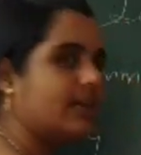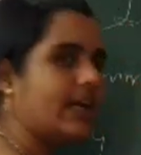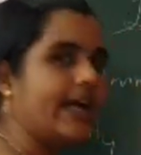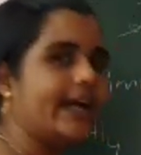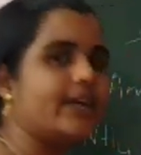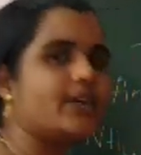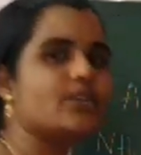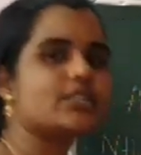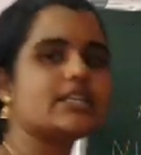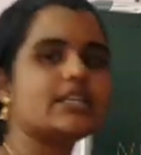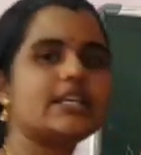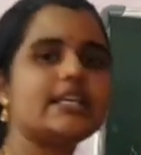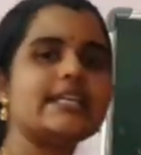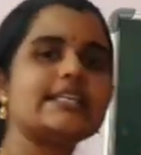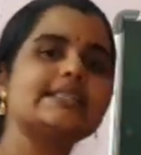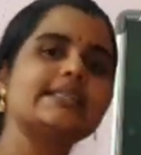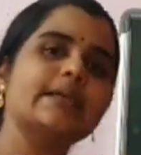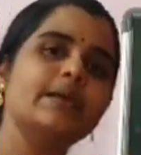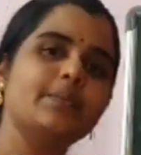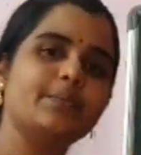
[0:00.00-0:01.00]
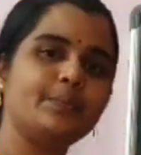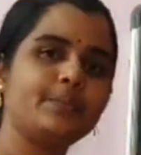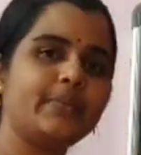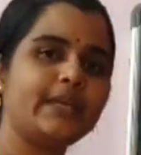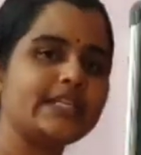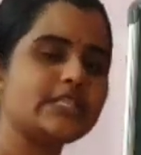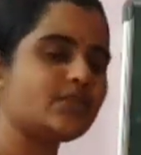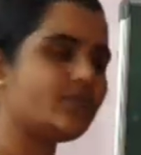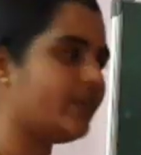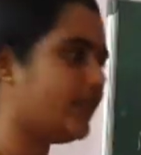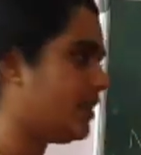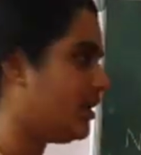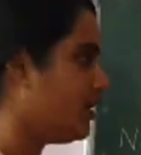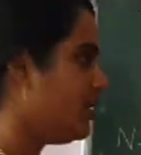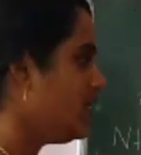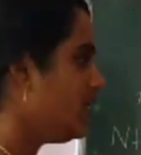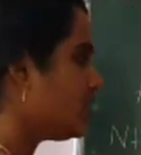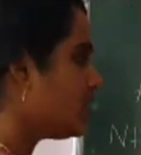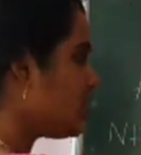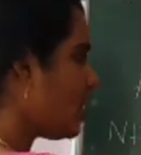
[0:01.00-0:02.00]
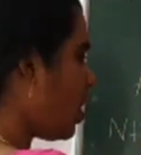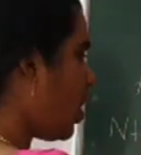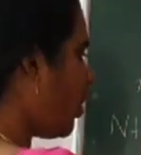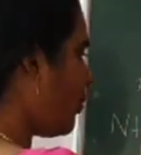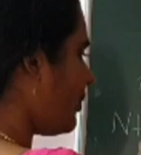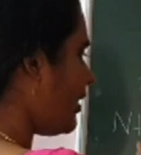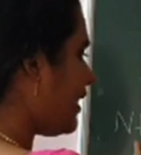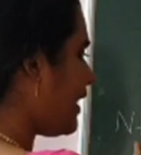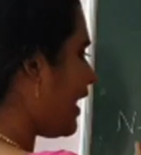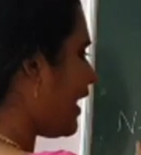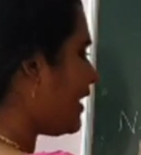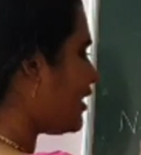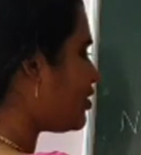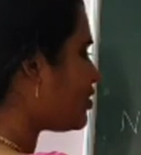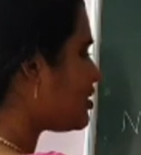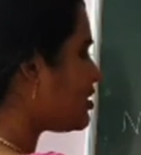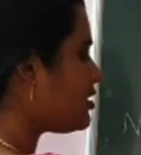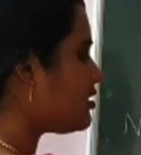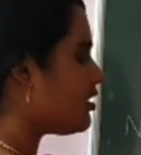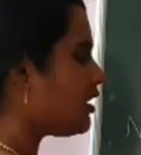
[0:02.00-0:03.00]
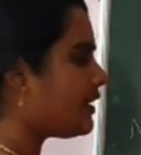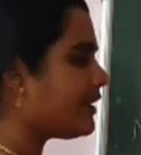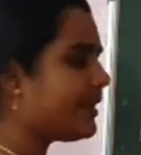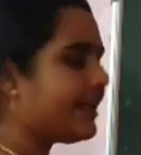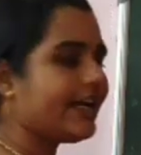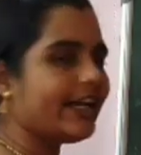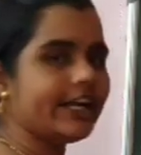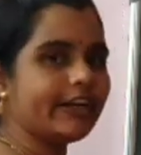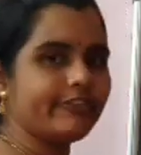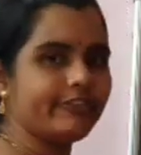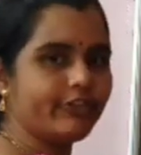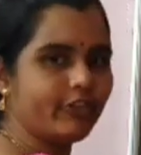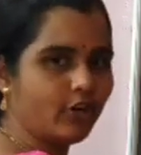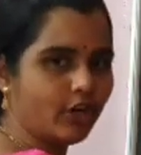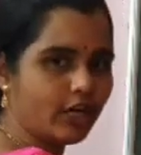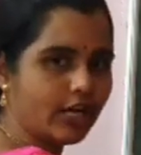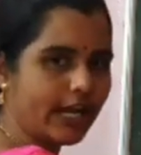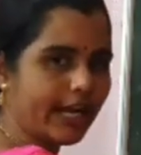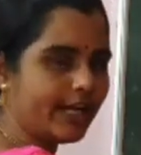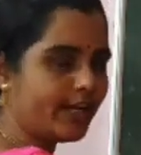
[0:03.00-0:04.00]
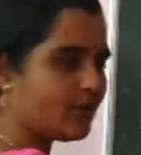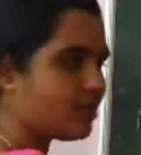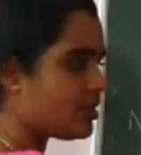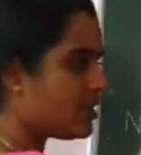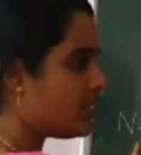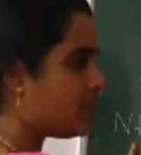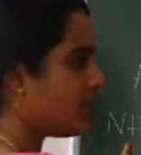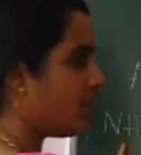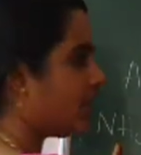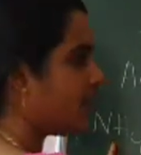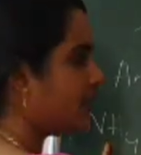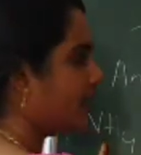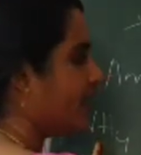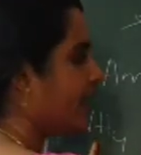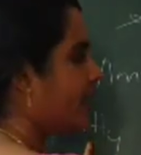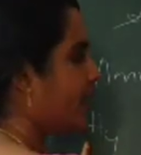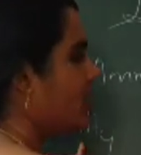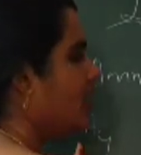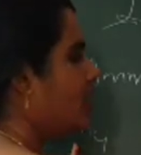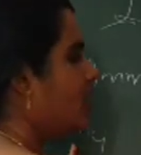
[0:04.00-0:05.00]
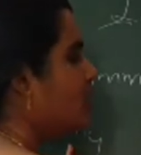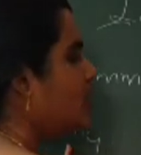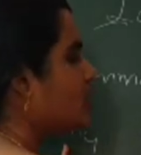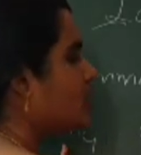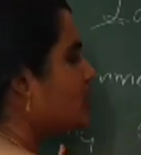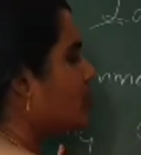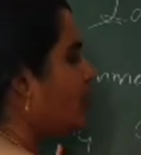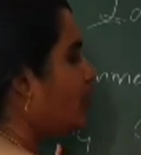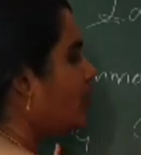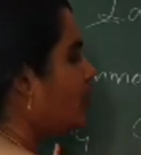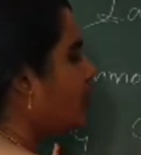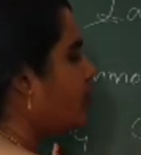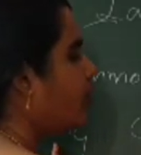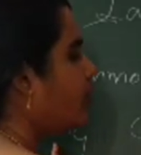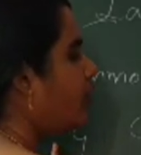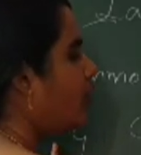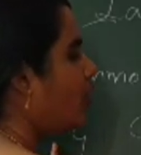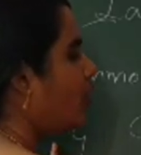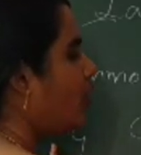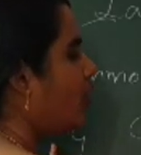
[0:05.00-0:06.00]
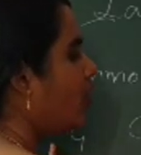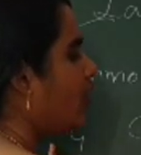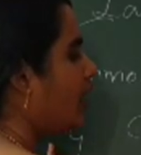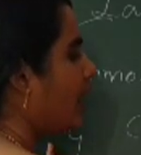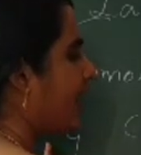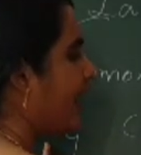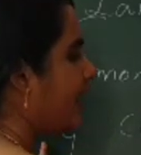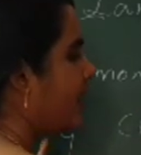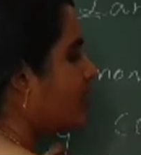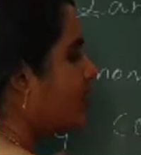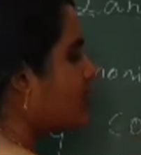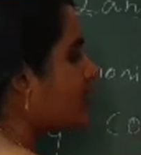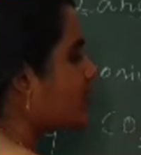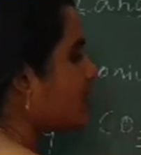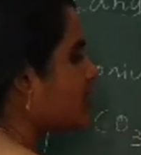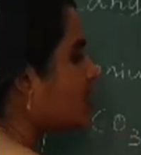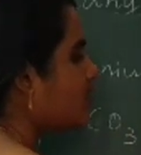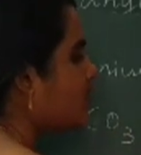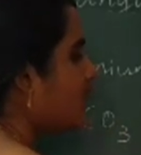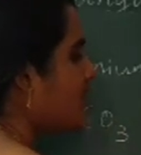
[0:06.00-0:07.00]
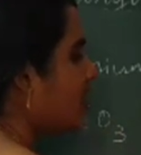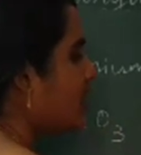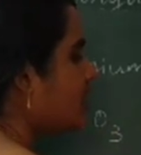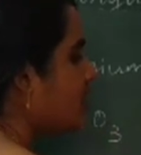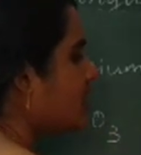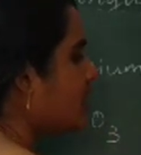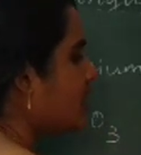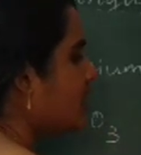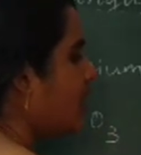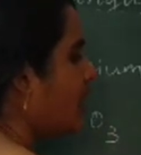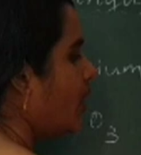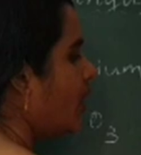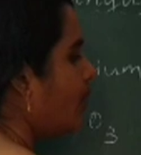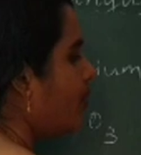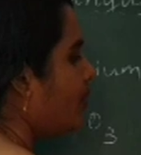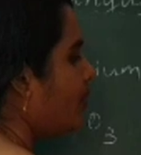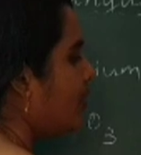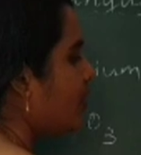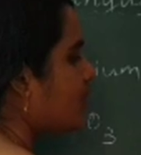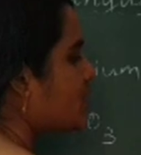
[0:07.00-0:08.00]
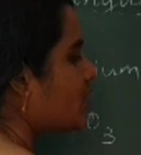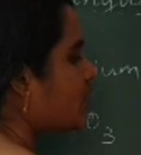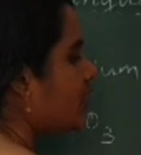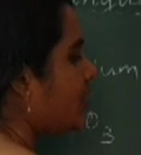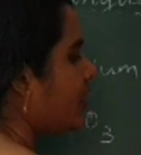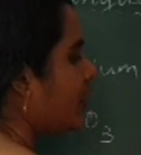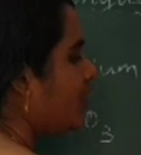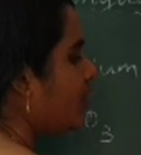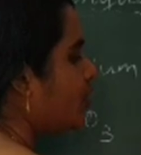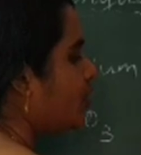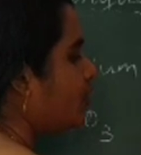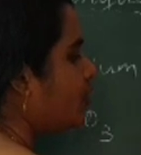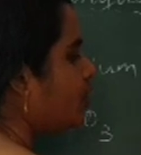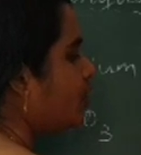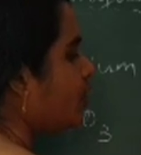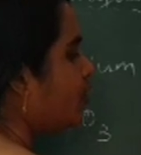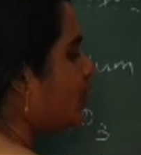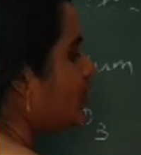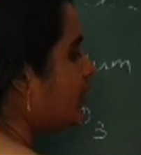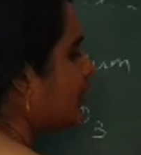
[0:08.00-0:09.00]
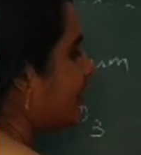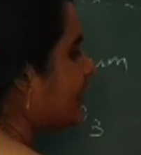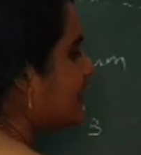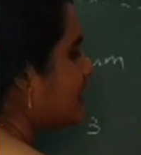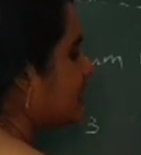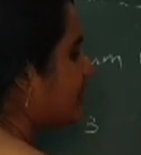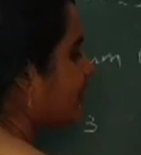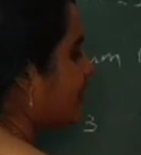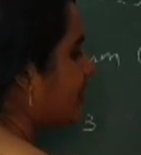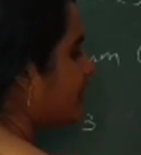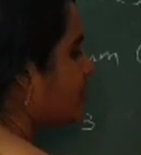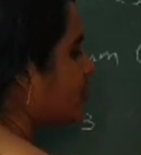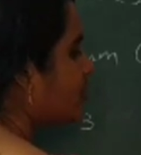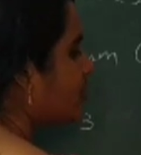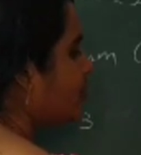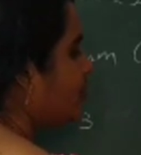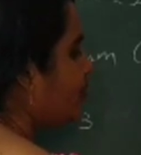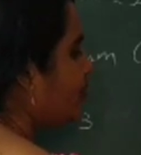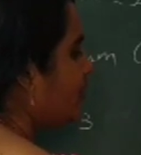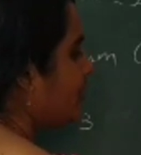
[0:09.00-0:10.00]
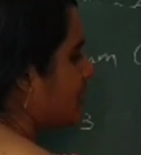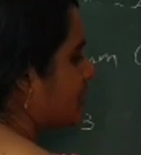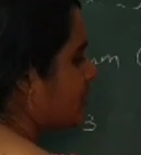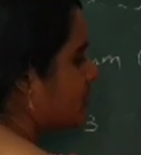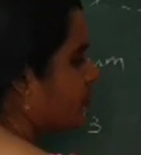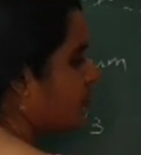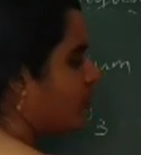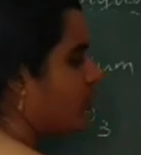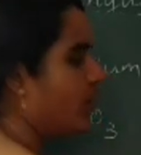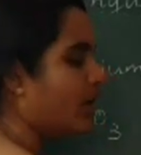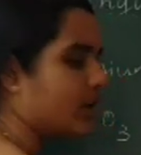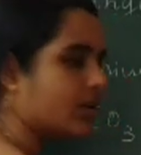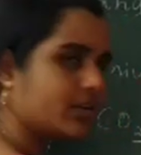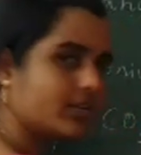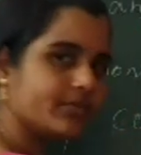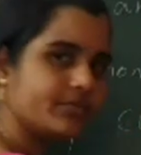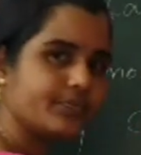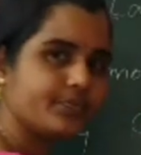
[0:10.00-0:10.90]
Hydrogen is plus 1. So, how many hydrogens are there? 4 hydrogens are there. So 4 hydrogens means plus 1 into 4, that is equals to plus 4.